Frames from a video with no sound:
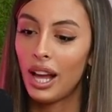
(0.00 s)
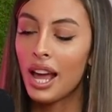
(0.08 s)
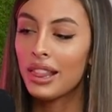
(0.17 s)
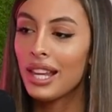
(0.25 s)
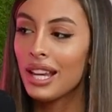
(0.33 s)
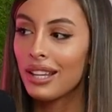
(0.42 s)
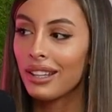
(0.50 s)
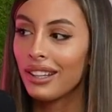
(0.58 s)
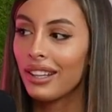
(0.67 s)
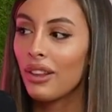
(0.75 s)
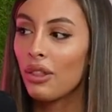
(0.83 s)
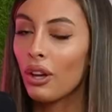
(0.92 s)
I think
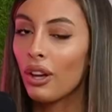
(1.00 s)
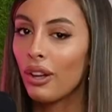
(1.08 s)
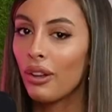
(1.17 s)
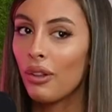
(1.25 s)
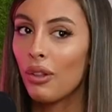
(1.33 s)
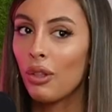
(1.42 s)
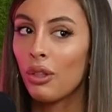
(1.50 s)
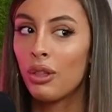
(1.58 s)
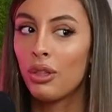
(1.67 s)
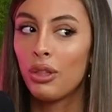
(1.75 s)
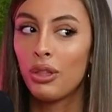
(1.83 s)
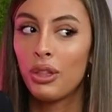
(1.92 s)
the
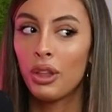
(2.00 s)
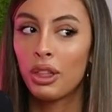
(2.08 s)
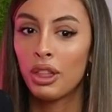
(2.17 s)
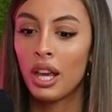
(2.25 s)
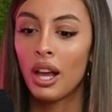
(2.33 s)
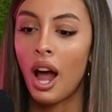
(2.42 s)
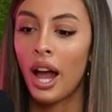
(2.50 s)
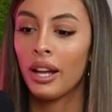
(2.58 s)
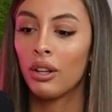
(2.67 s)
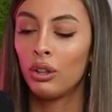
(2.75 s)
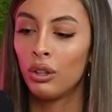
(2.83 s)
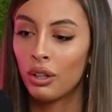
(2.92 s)
thing
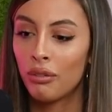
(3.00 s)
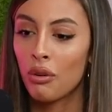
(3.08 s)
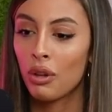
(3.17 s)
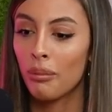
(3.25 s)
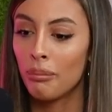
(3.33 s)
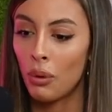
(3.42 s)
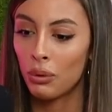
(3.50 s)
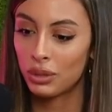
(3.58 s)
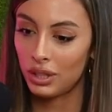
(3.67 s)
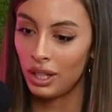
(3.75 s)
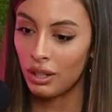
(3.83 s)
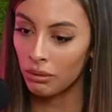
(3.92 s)
I look for the
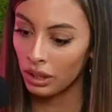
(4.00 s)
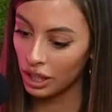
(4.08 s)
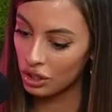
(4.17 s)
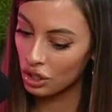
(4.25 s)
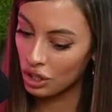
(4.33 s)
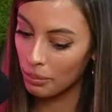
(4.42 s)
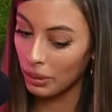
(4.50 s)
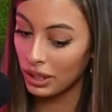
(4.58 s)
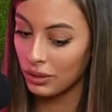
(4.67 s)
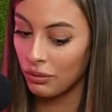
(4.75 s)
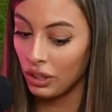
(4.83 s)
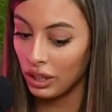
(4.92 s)
most in a relationship
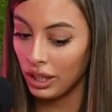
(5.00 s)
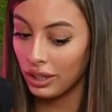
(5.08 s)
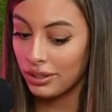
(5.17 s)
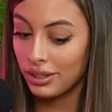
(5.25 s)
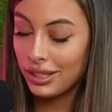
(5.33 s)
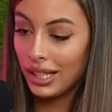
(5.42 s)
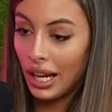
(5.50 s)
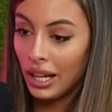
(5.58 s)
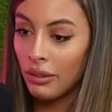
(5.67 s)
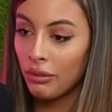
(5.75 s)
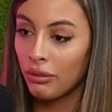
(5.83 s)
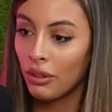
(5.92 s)
is feeling
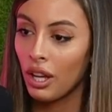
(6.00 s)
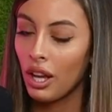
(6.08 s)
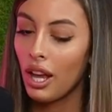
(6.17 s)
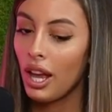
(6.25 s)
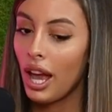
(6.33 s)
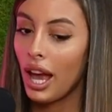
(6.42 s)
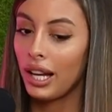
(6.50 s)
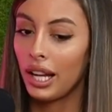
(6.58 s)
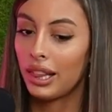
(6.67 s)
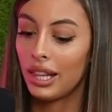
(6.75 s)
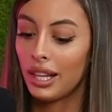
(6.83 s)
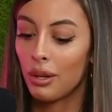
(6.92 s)
safe. And I
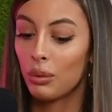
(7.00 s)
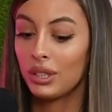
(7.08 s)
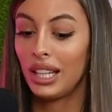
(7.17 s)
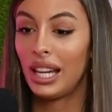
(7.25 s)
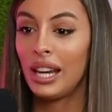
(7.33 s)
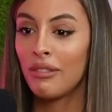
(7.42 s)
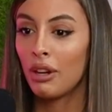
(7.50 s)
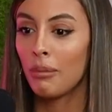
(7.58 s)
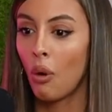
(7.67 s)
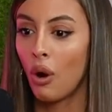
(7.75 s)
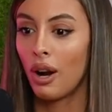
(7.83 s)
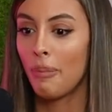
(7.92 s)
think it was even
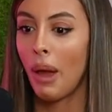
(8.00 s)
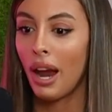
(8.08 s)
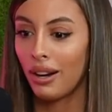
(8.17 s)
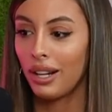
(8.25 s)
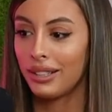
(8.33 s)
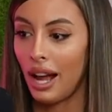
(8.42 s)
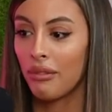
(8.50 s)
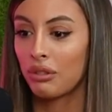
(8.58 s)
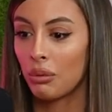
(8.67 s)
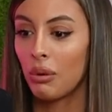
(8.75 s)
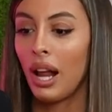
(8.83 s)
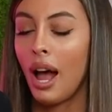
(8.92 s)
more apparent
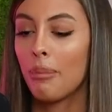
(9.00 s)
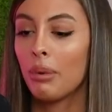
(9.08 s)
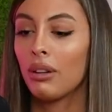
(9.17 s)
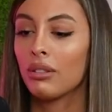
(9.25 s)
after what happened.